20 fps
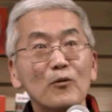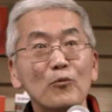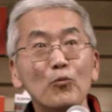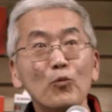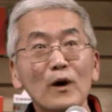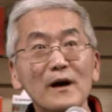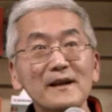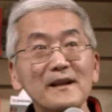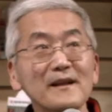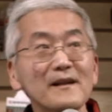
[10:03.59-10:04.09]

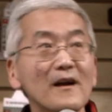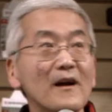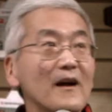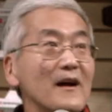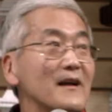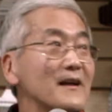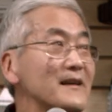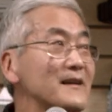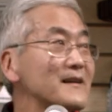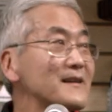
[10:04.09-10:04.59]
What
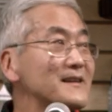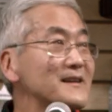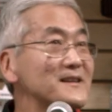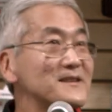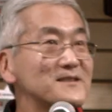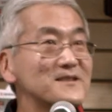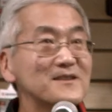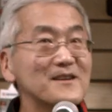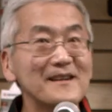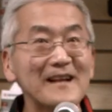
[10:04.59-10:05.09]

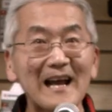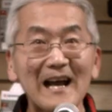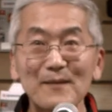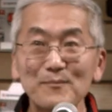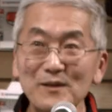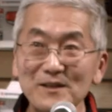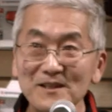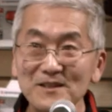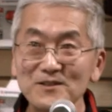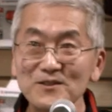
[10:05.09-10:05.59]
is going to
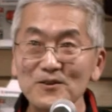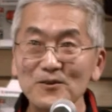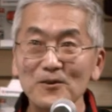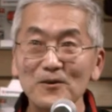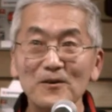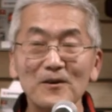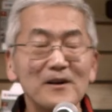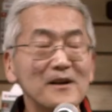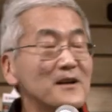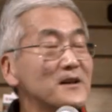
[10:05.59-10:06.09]
happen this year?
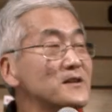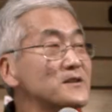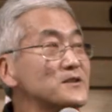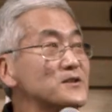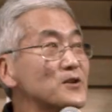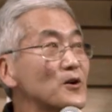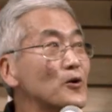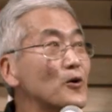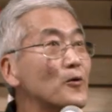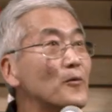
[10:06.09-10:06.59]

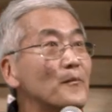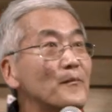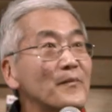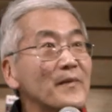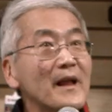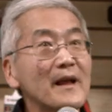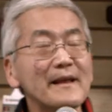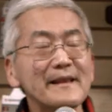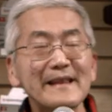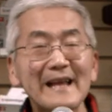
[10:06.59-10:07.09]
So
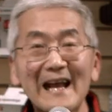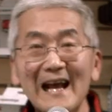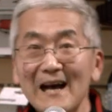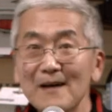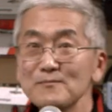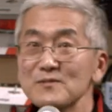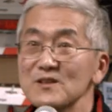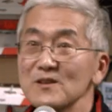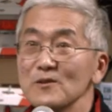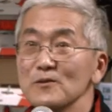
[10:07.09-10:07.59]
the
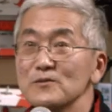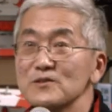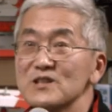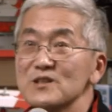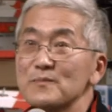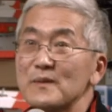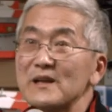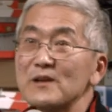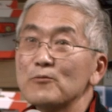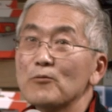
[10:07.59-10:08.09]
absolute
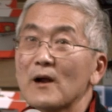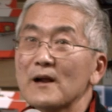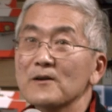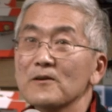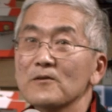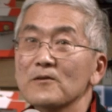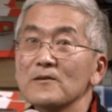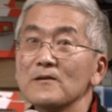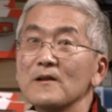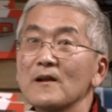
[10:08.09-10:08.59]
speed
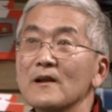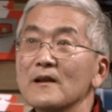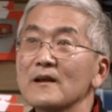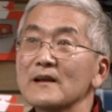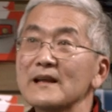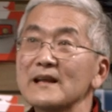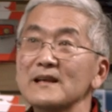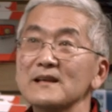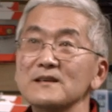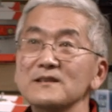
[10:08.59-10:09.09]
record
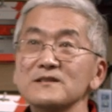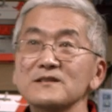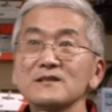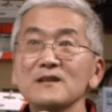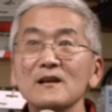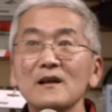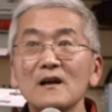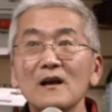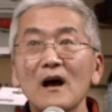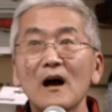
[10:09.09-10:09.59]

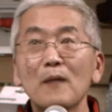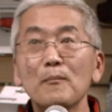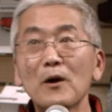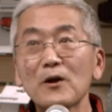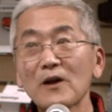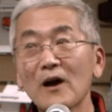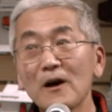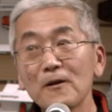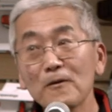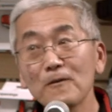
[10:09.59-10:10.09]
is about
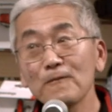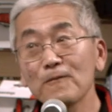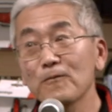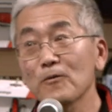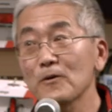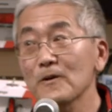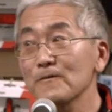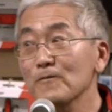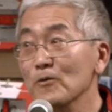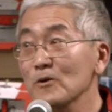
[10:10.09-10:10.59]

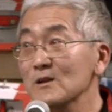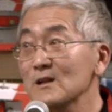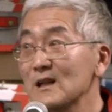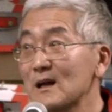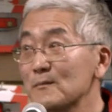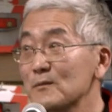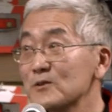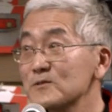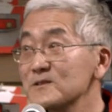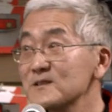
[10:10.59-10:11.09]
144
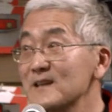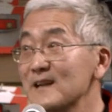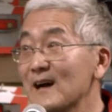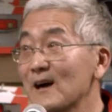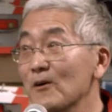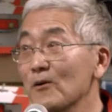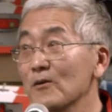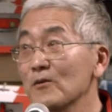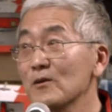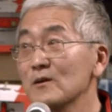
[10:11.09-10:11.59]
kilometers an
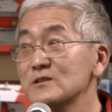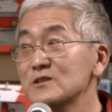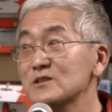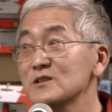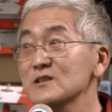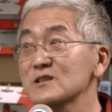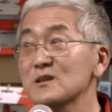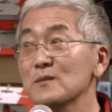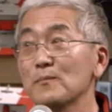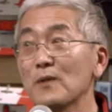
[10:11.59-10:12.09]
hour,
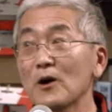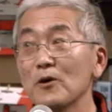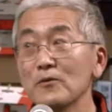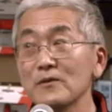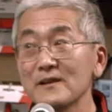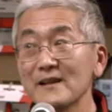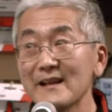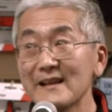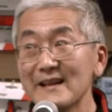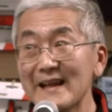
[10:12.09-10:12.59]
just
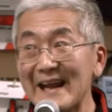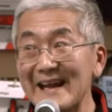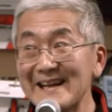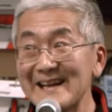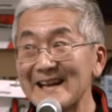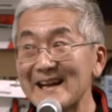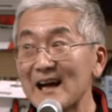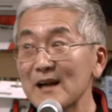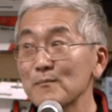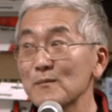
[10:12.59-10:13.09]
about
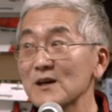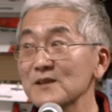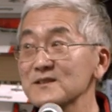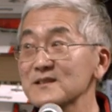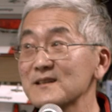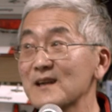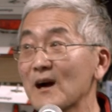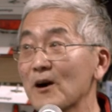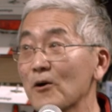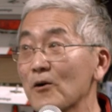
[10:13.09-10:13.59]
89 miles
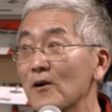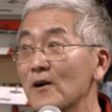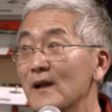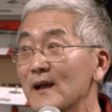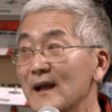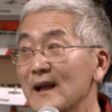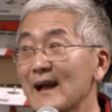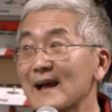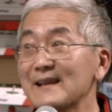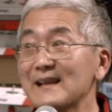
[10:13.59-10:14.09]
an hour,
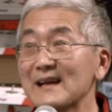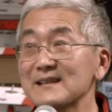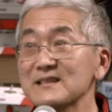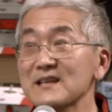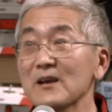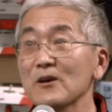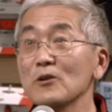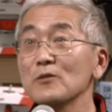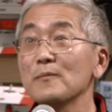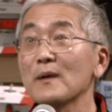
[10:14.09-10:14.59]
and that's
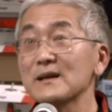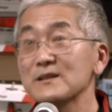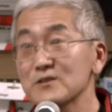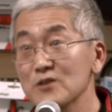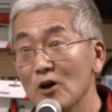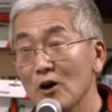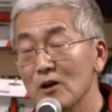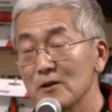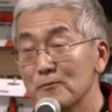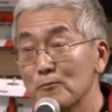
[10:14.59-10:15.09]
held by
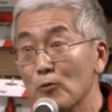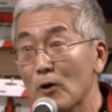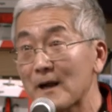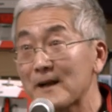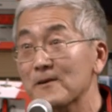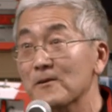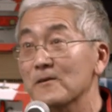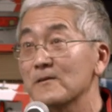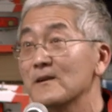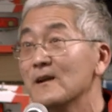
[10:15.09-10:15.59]
Todd
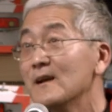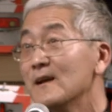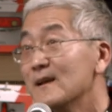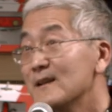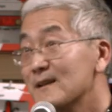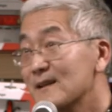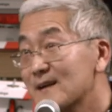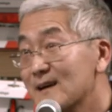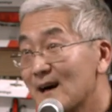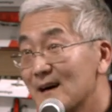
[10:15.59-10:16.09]
Reichert,
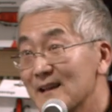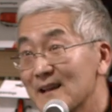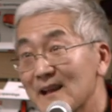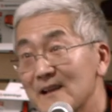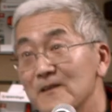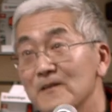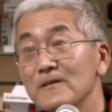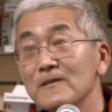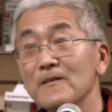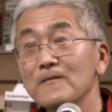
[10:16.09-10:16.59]
the guy
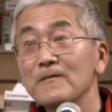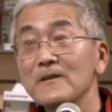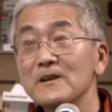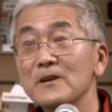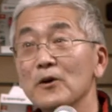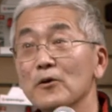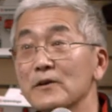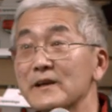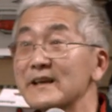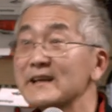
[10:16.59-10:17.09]
that in the
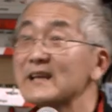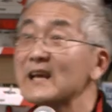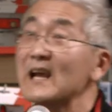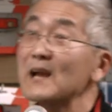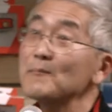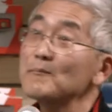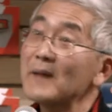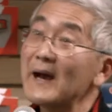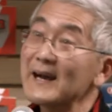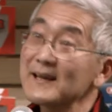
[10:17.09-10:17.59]
video. He
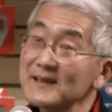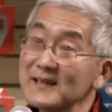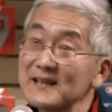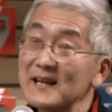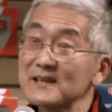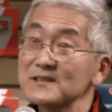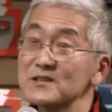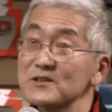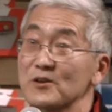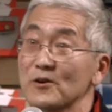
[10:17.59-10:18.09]
came back the
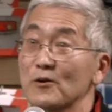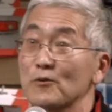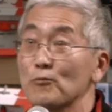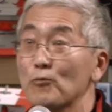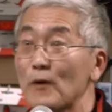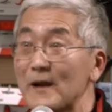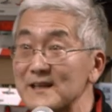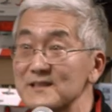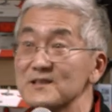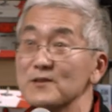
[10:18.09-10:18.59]
next year and
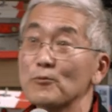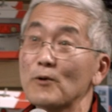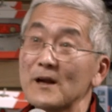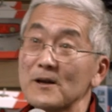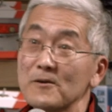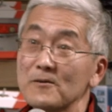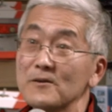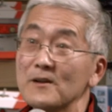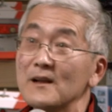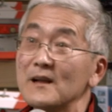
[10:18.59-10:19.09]
raised the
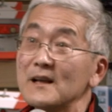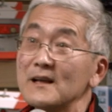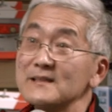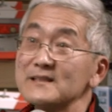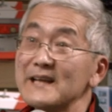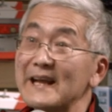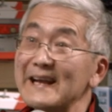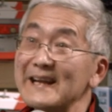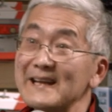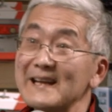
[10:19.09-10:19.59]
record
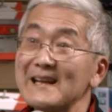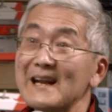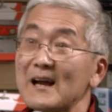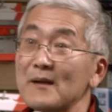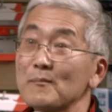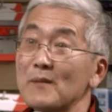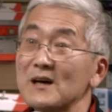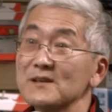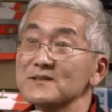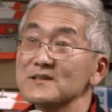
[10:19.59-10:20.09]
to
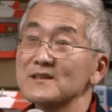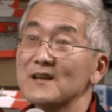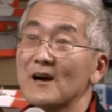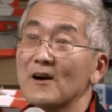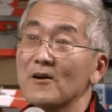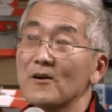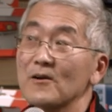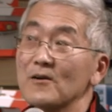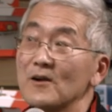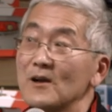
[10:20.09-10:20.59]
89 miles an
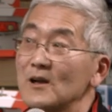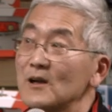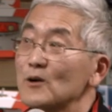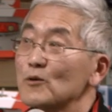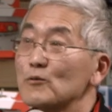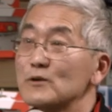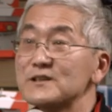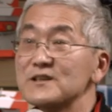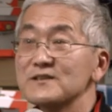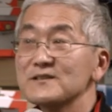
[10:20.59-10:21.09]
hour,
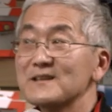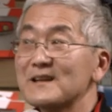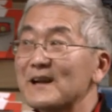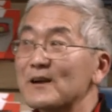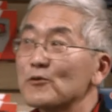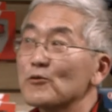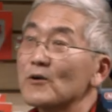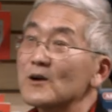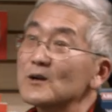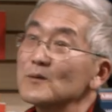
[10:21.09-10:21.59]
which is an
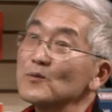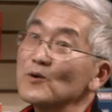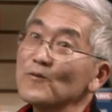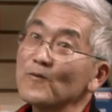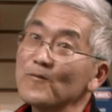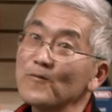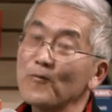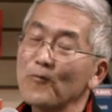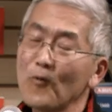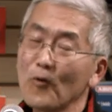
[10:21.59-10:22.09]
incredible
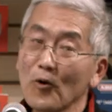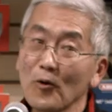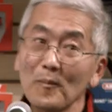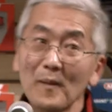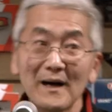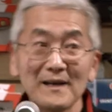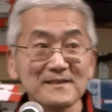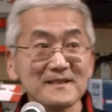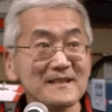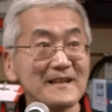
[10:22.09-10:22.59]
four
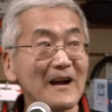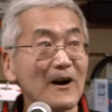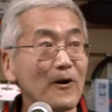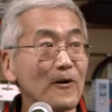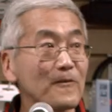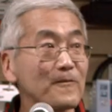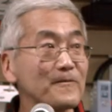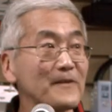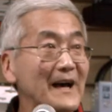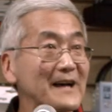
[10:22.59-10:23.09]
miles an
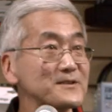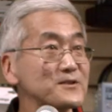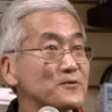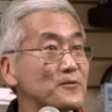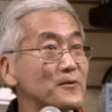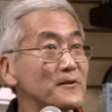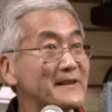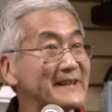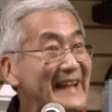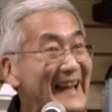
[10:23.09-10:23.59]
hour
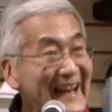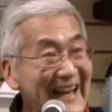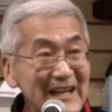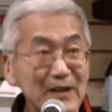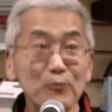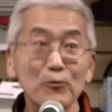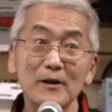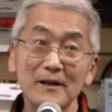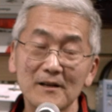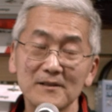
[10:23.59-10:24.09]
faster than
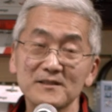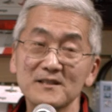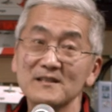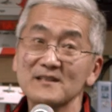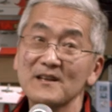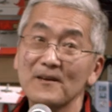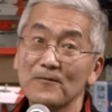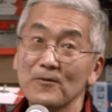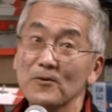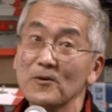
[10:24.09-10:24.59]
anyone else
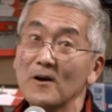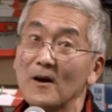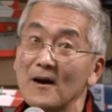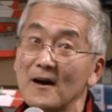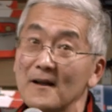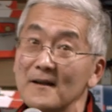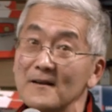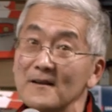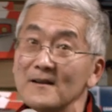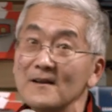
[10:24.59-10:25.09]
has ever gone.
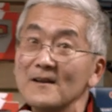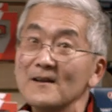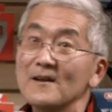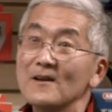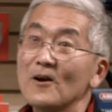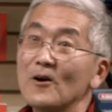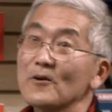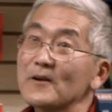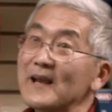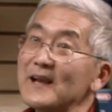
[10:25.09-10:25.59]

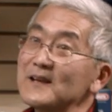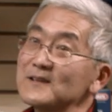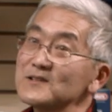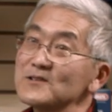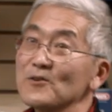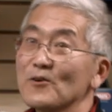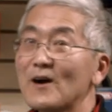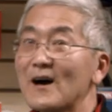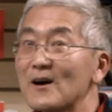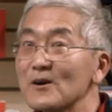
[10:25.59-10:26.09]
Okay,
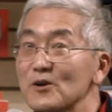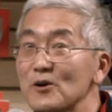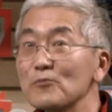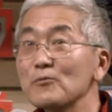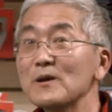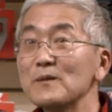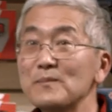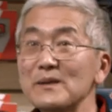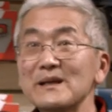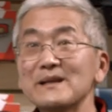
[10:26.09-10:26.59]
so how can
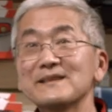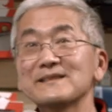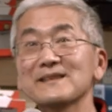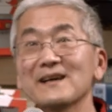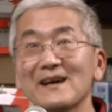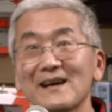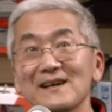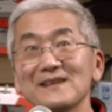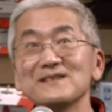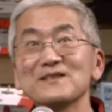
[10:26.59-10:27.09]
we beat
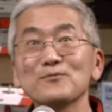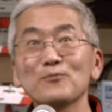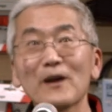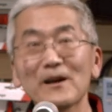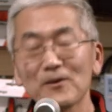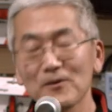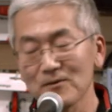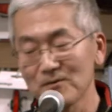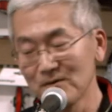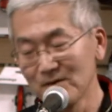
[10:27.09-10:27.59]
Todd's
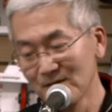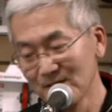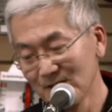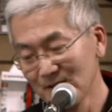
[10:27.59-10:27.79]
record?